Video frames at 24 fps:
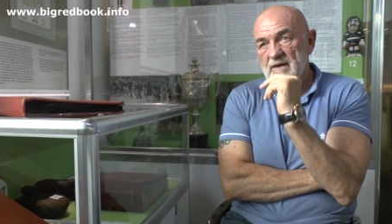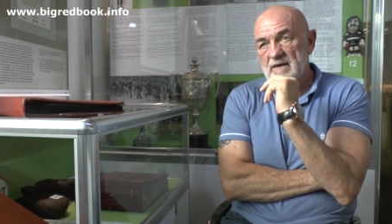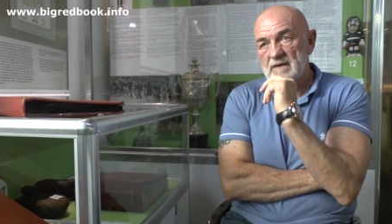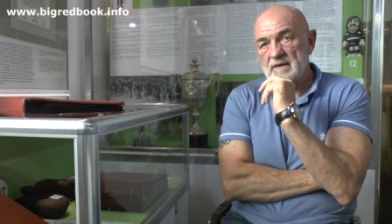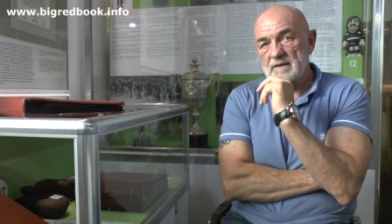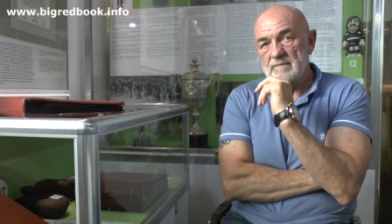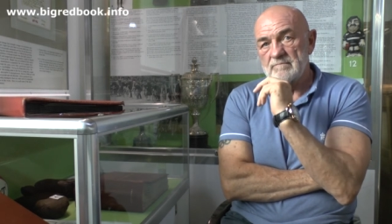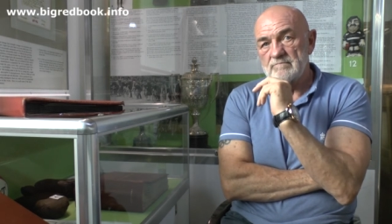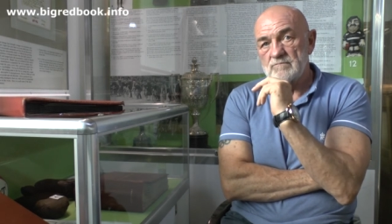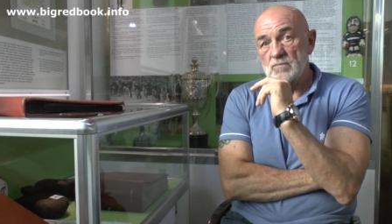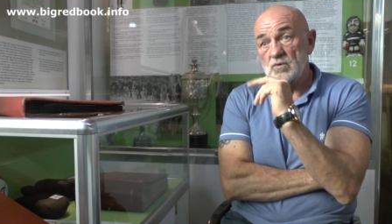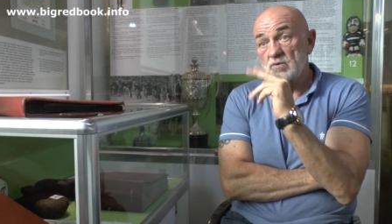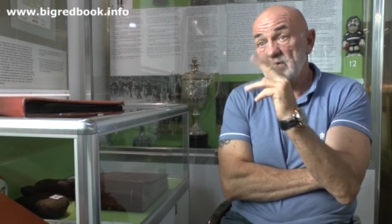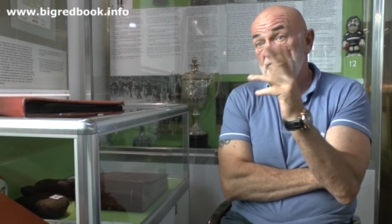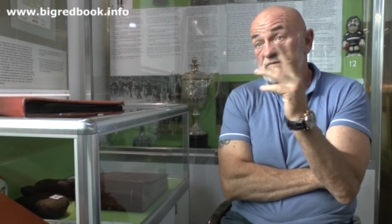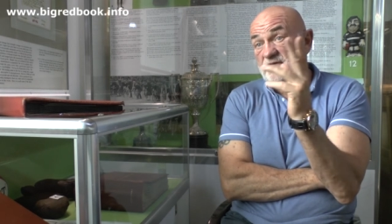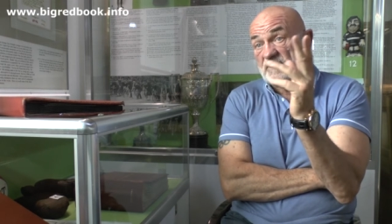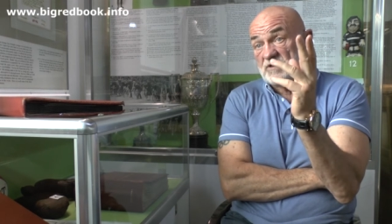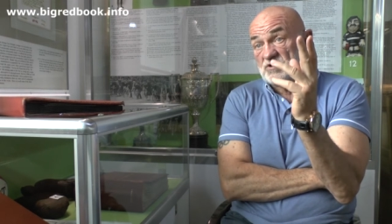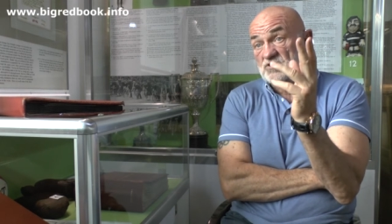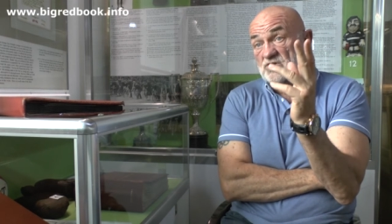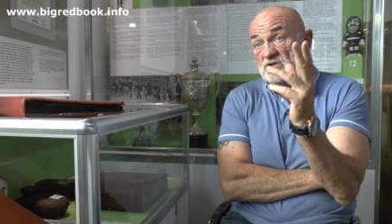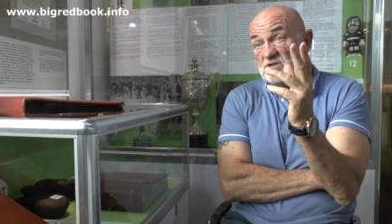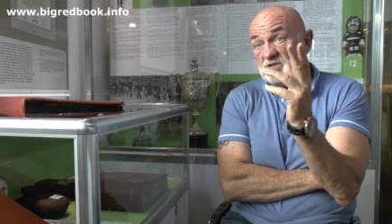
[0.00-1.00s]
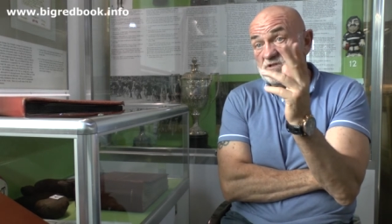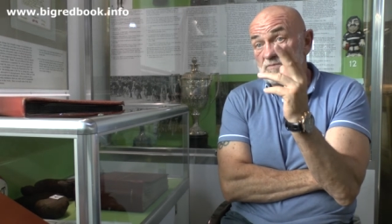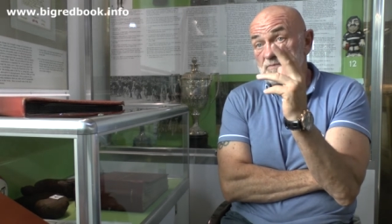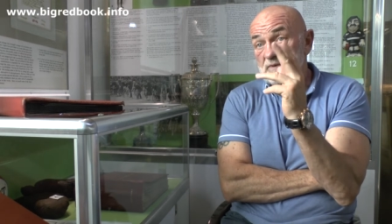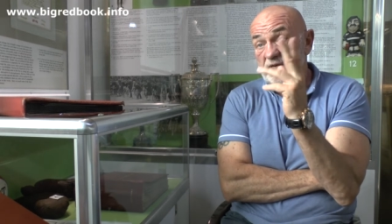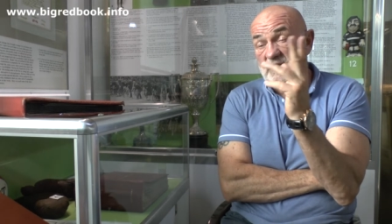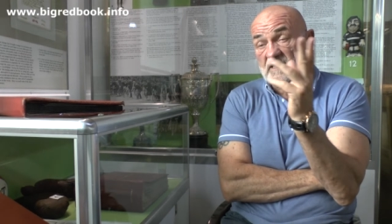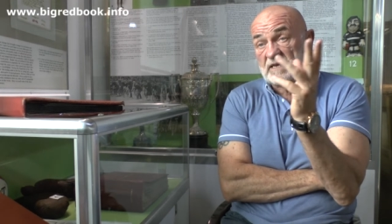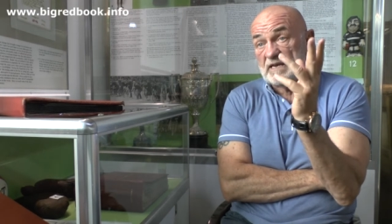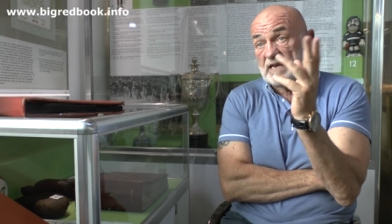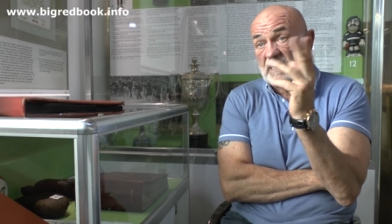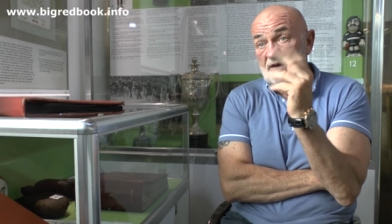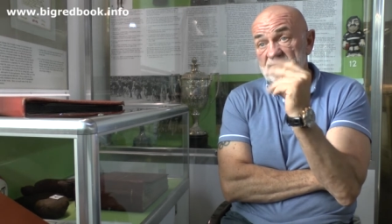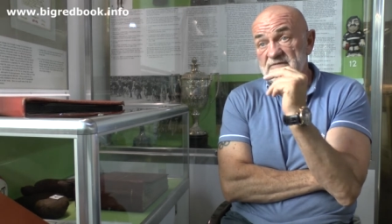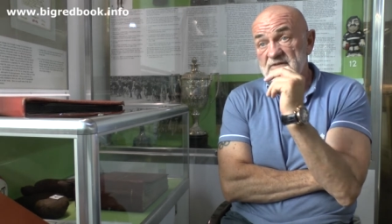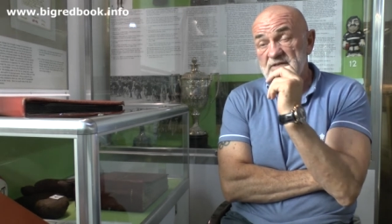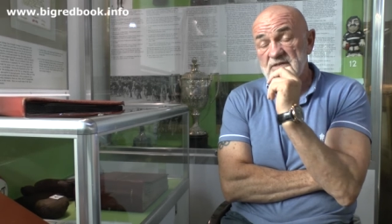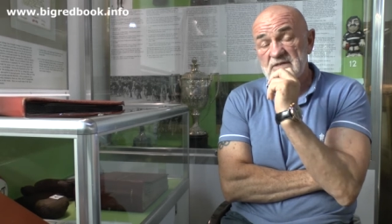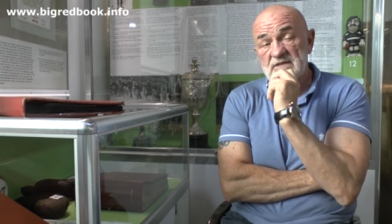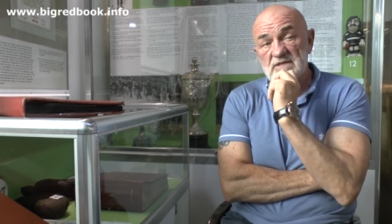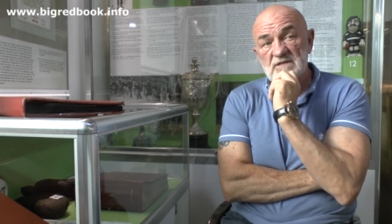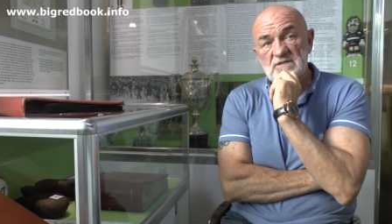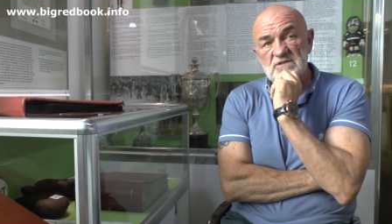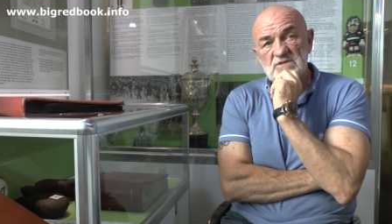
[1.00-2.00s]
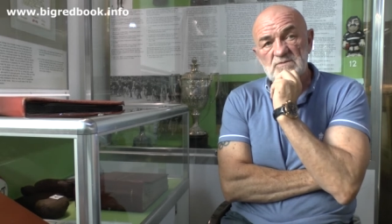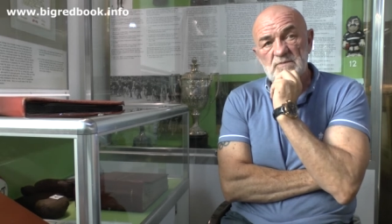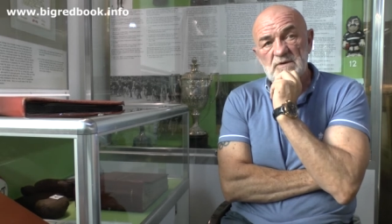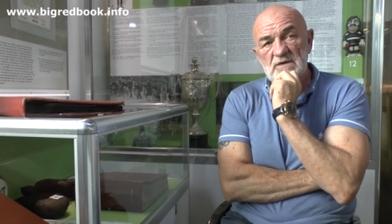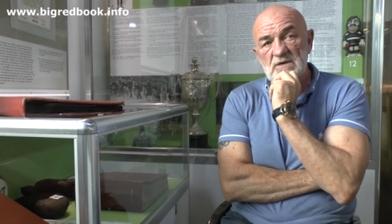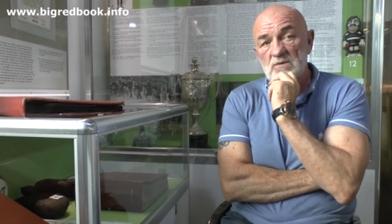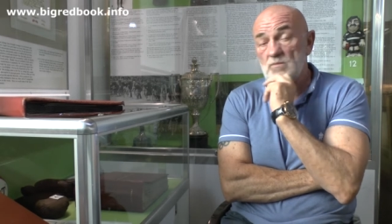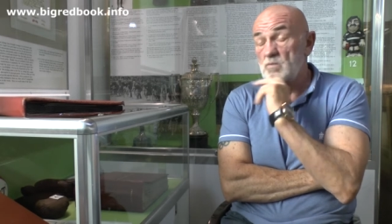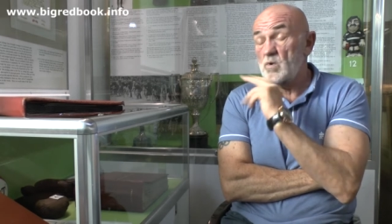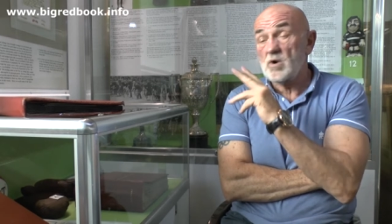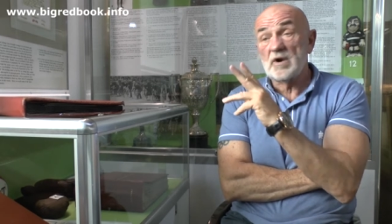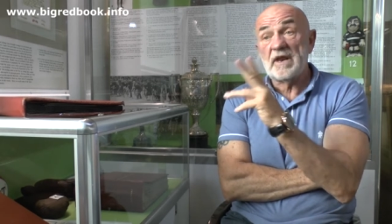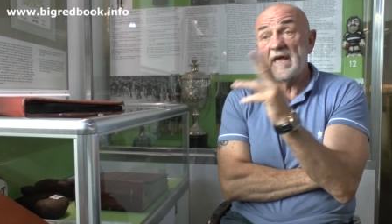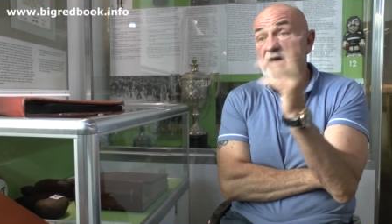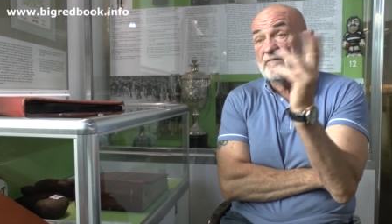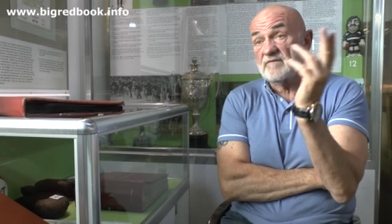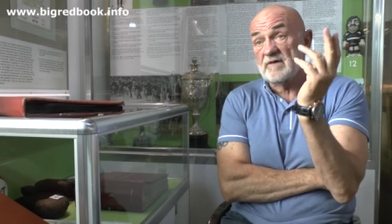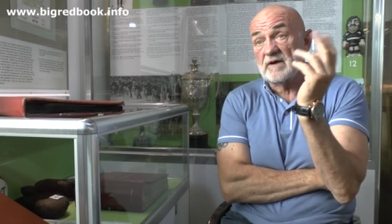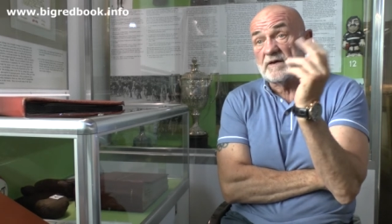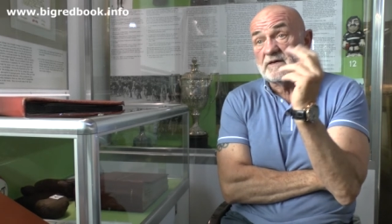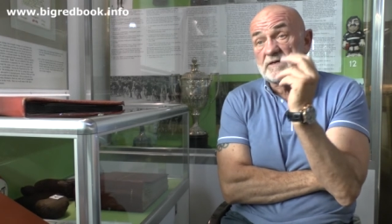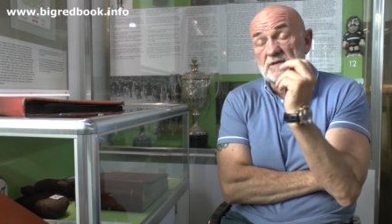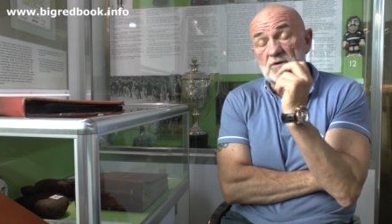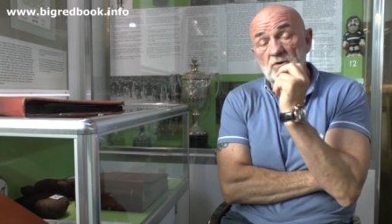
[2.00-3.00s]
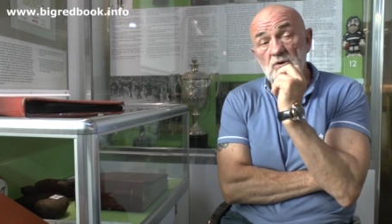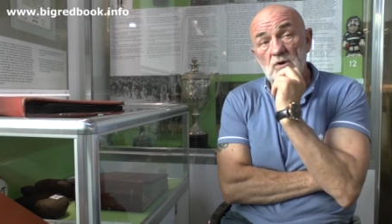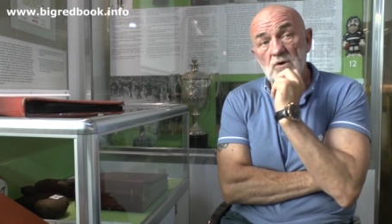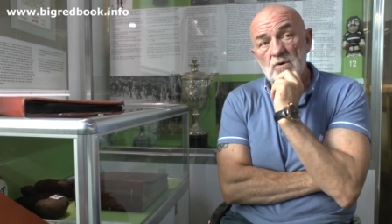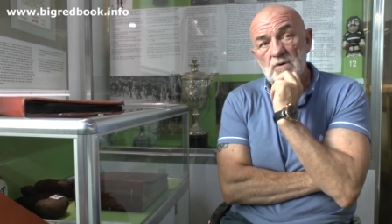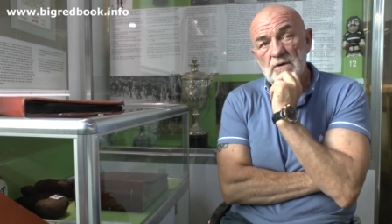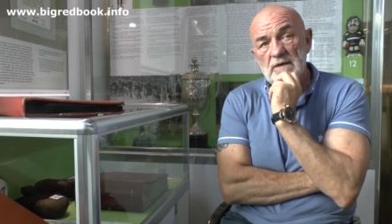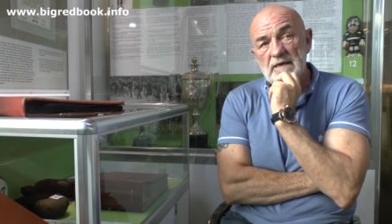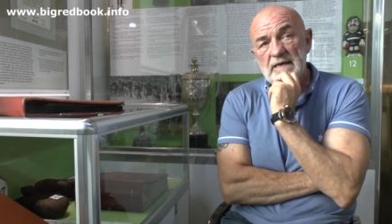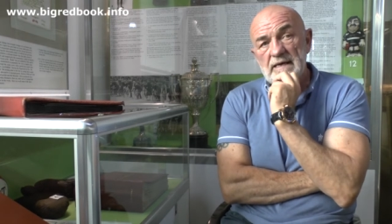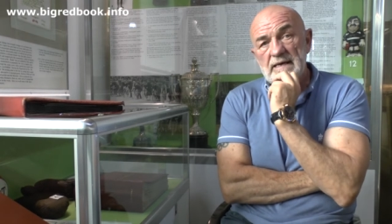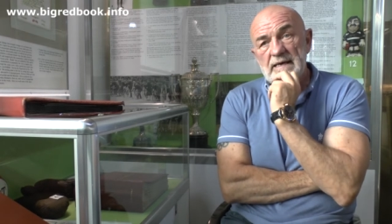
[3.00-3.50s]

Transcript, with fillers: uh, motivational speaking, after dinner speaking, whatever, you know.